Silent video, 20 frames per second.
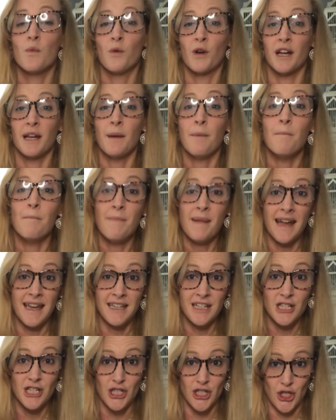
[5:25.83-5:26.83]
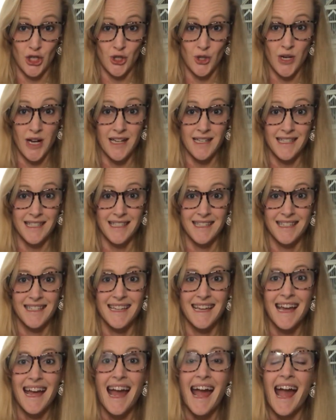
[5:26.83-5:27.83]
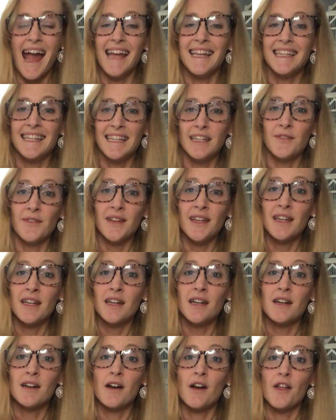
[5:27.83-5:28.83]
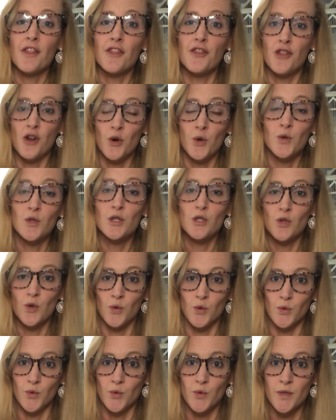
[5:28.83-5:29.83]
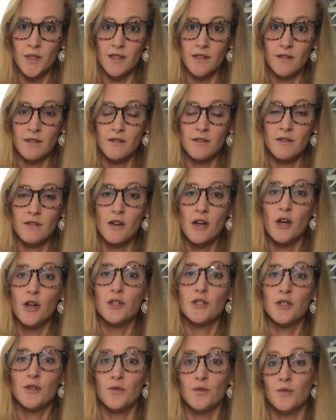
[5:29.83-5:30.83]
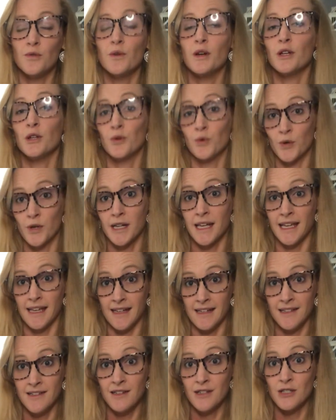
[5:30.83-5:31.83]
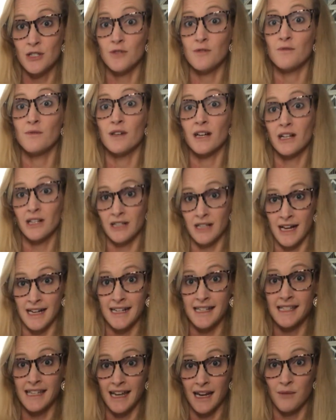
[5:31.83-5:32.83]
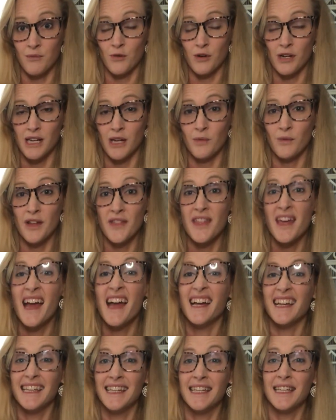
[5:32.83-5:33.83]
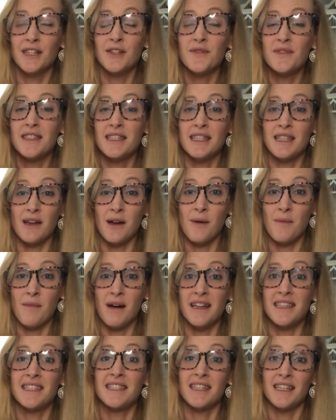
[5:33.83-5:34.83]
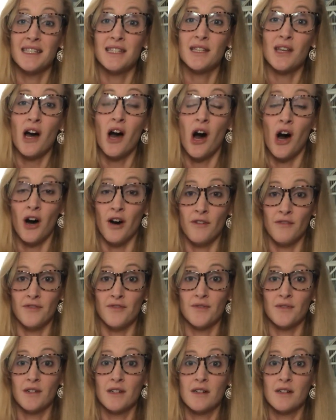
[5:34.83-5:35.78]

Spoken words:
We're going to manage the stress. And giving those tools to your kid, to the clients that I'm working with, gives them a sense of